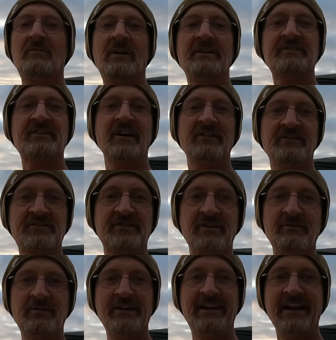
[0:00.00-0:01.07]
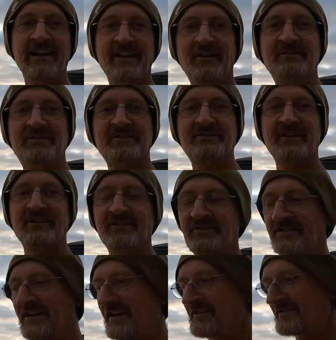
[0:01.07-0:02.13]
the west coast, so we get loads of
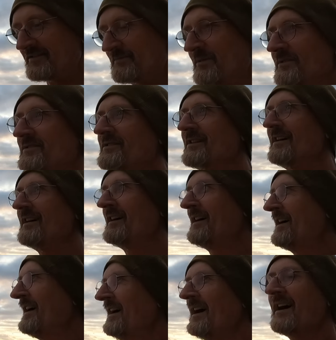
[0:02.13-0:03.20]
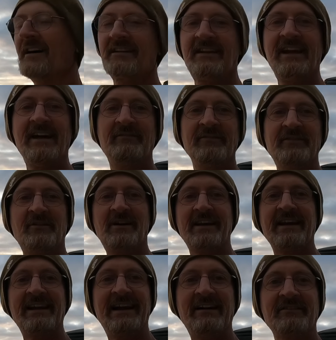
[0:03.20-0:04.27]
sunsets, but hardly ever do I
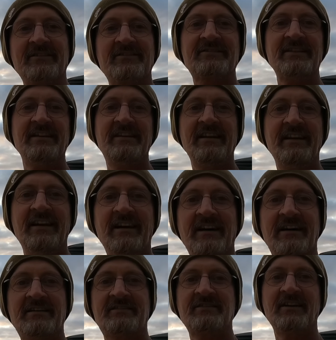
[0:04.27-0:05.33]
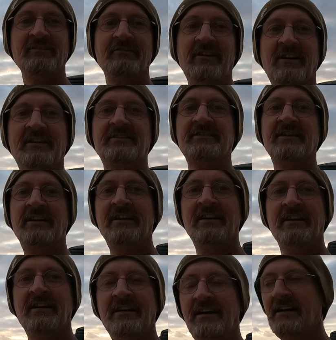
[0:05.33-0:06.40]
get out to see the sunrise.
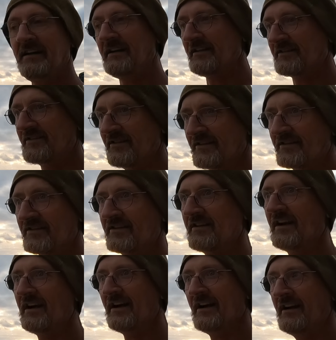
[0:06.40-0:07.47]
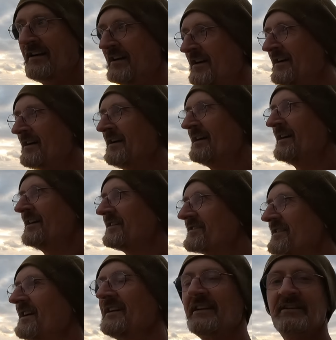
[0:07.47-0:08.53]
And it's just
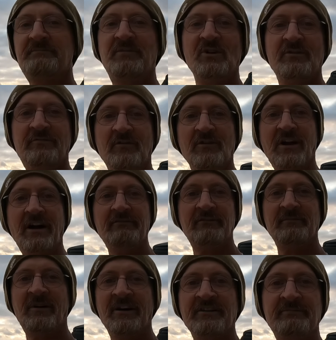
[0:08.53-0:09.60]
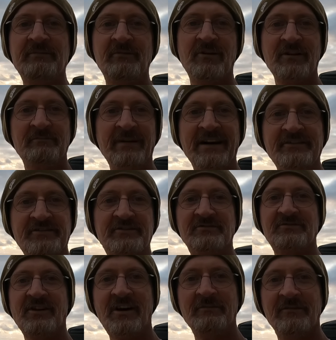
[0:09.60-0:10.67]
seeing this beautiful light reminds me what a
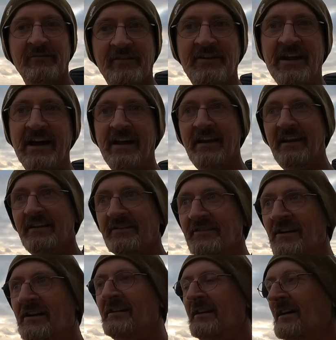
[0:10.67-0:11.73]
magical time of the day it is.